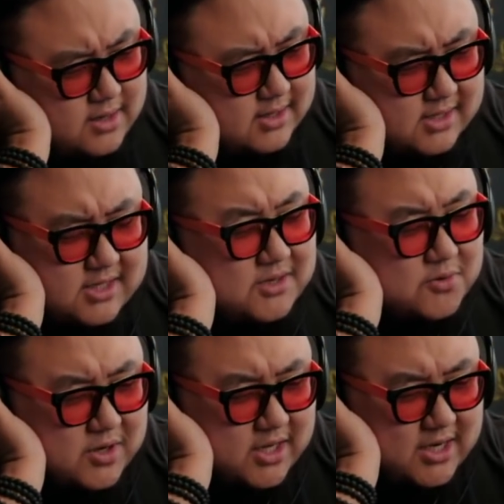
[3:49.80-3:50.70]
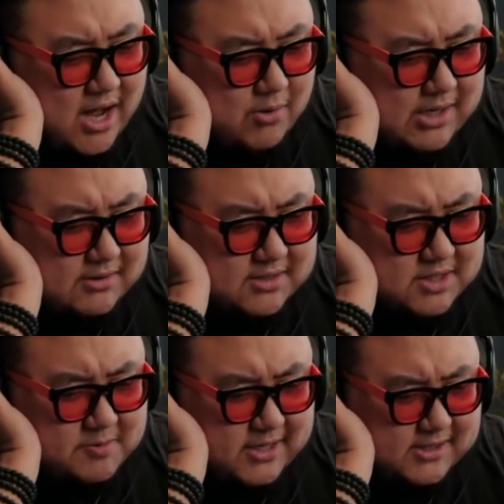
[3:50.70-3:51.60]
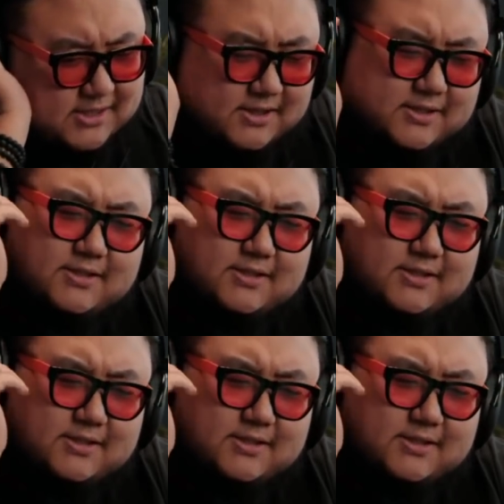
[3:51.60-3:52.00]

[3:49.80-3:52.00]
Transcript: Okay, this is really not what I was expecting.